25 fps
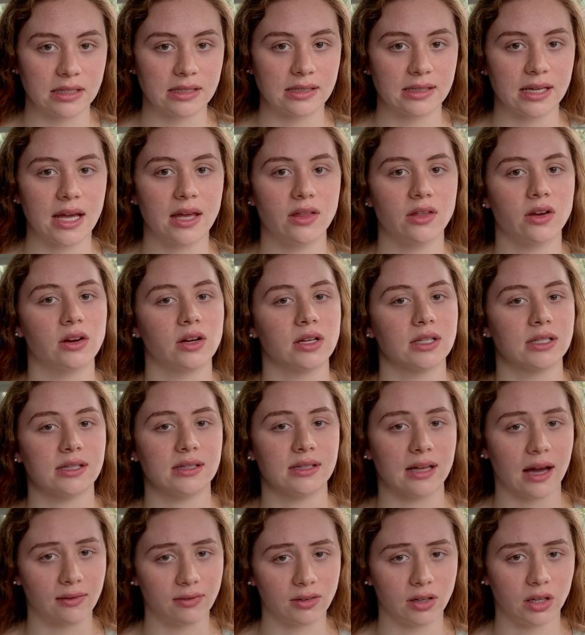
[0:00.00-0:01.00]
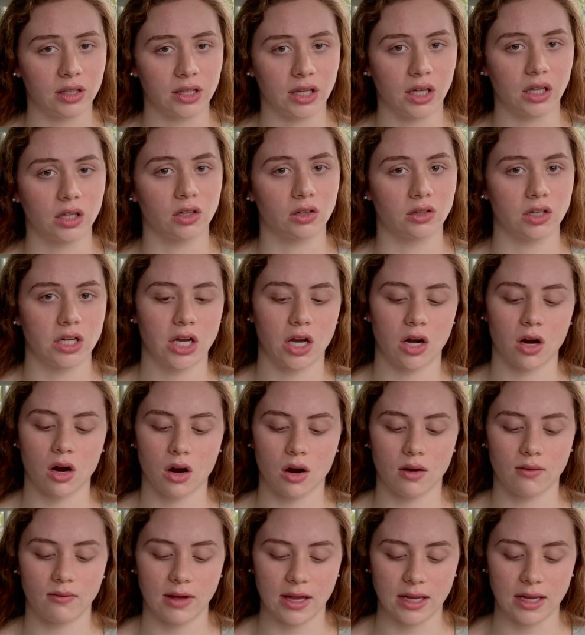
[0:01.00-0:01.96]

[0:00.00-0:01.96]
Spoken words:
say, there is definitely a learning curve.